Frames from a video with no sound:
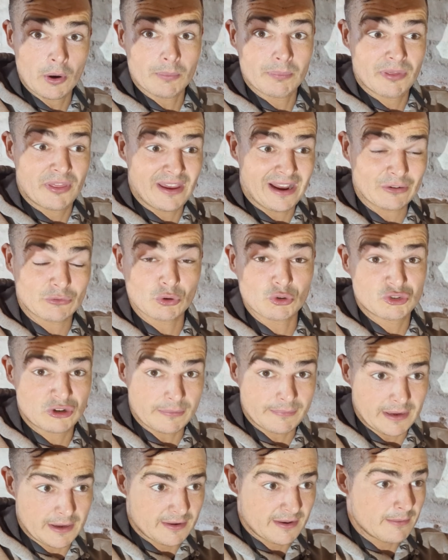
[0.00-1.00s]
up the actual
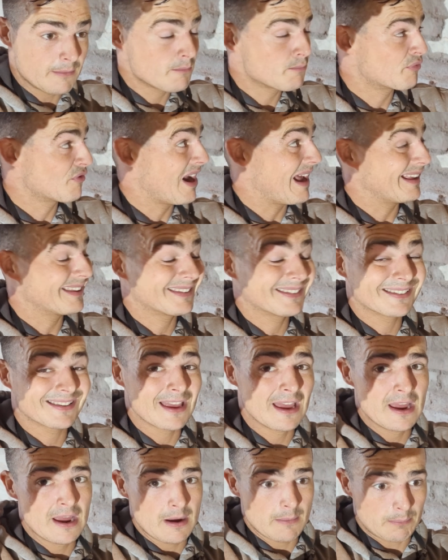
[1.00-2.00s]
chimney rest
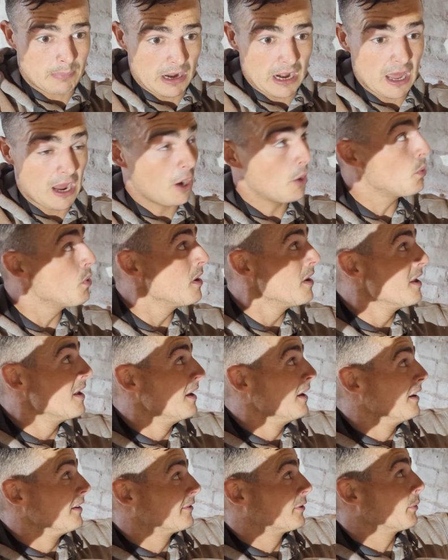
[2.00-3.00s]
below,
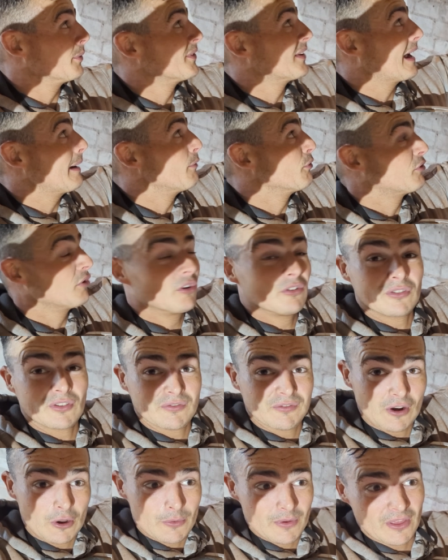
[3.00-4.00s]
so was able to use the
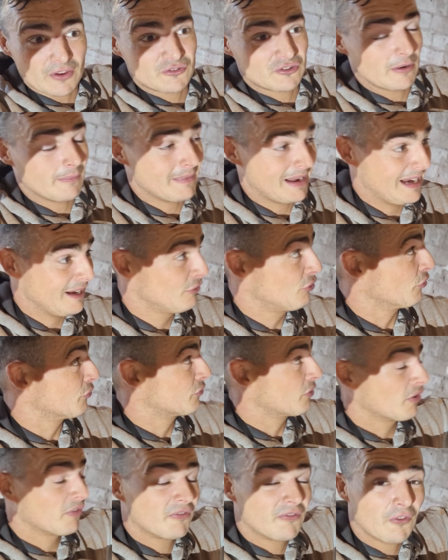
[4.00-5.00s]
flue of the chimney
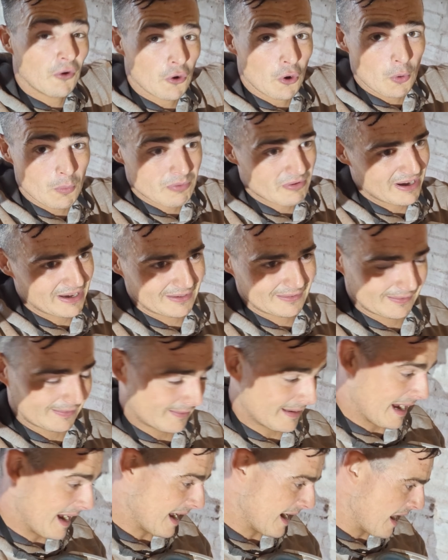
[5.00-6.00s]
just to funnel bricks
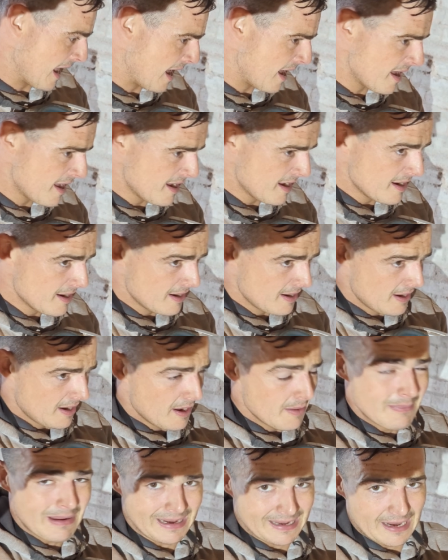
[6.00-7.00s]
down.
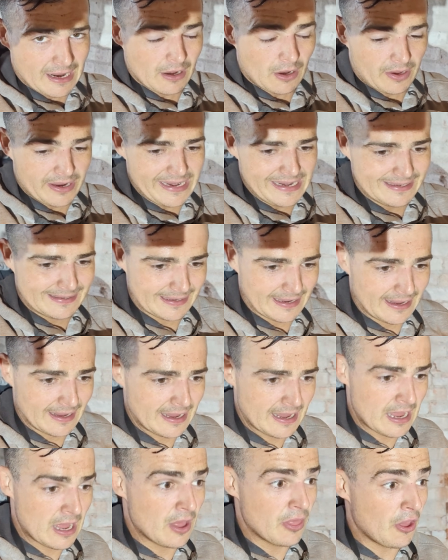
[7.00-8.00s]
Made it a lot easier.
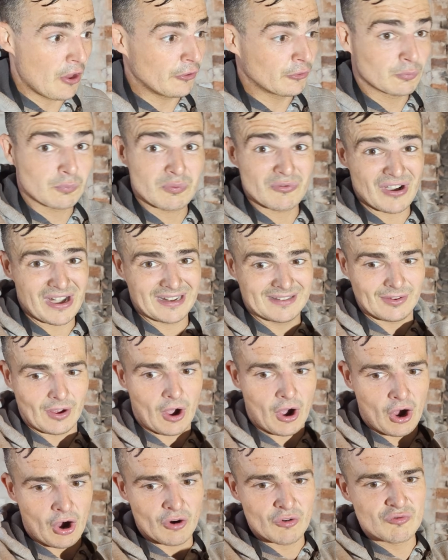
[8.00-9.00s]
Those bricks
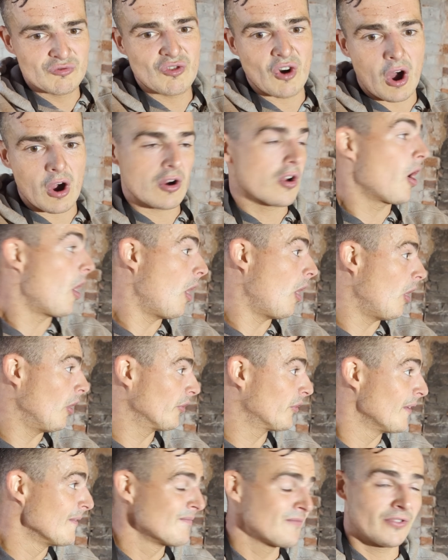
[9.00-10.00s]
are rock
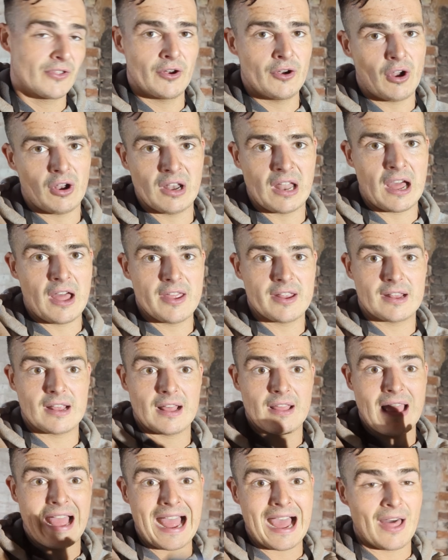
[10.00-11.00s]
hard. They're not
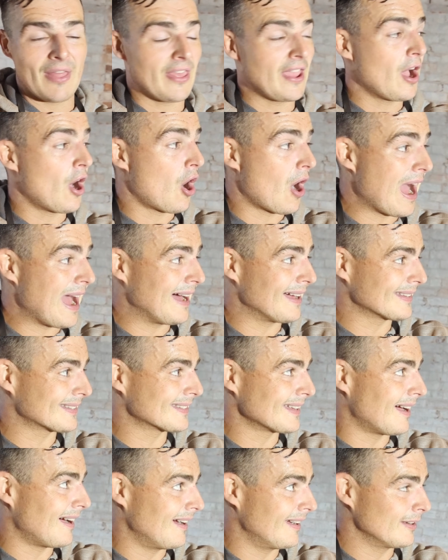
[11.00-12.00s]
like how they are
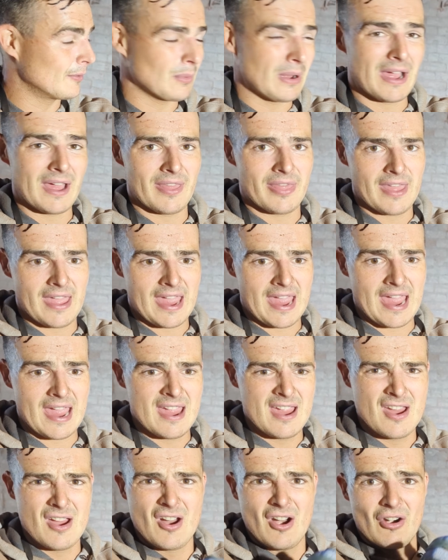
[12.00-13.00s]
outside where they're
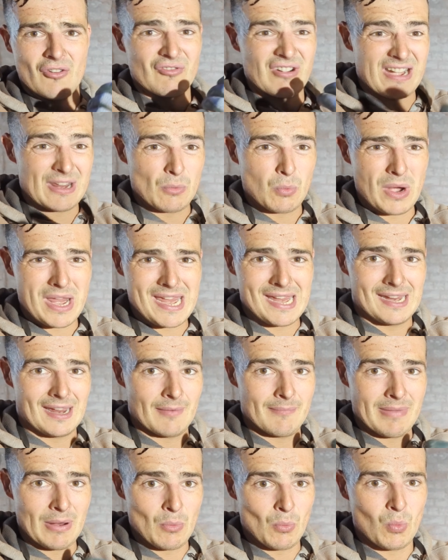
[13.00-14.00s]
really weak
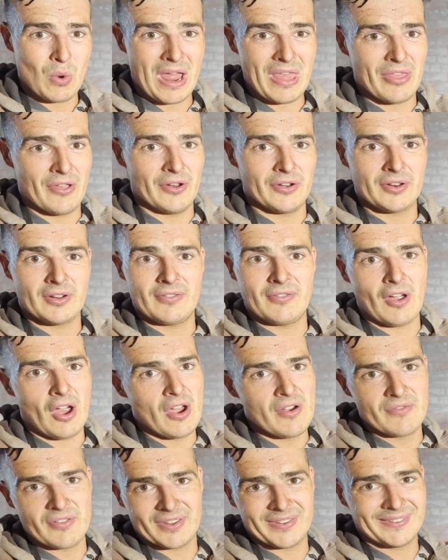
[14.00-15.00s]
and been weathered for
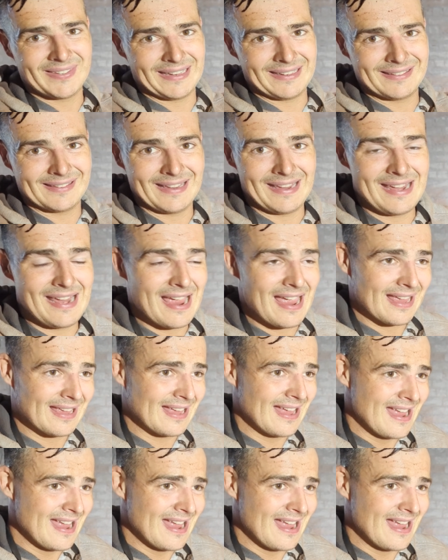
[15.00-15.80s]
over 60,